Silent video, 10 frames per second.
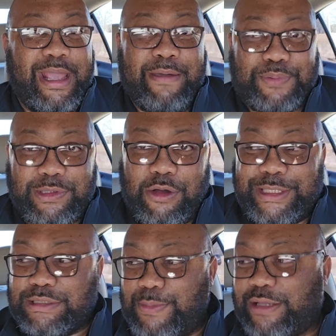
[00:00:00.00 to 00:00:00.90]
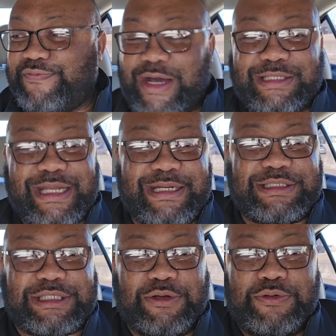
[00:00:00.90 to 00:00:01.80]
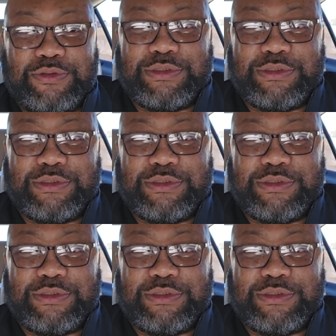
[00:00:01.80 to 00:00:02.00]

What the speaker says: and put on his motherfucking tennis shoes.